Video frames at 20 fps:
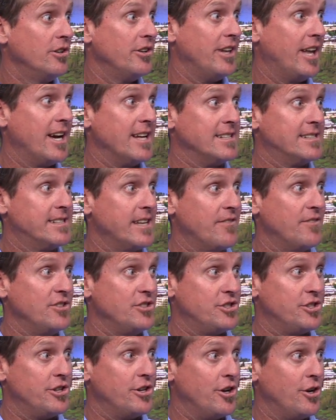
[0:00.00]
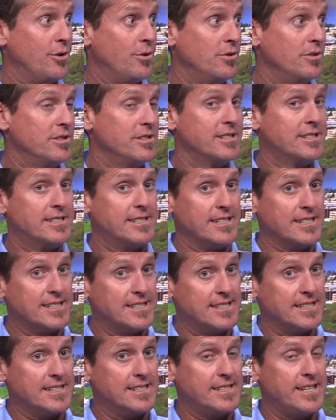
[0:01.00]

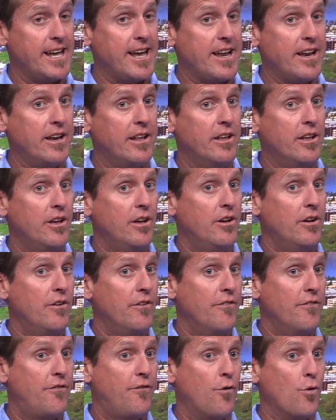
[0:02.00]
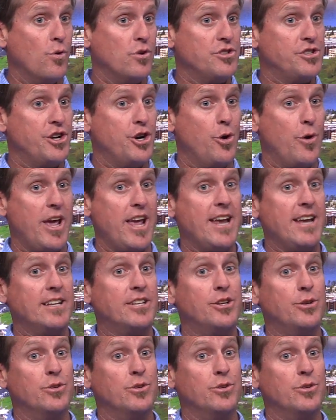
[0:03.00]
970-668-4082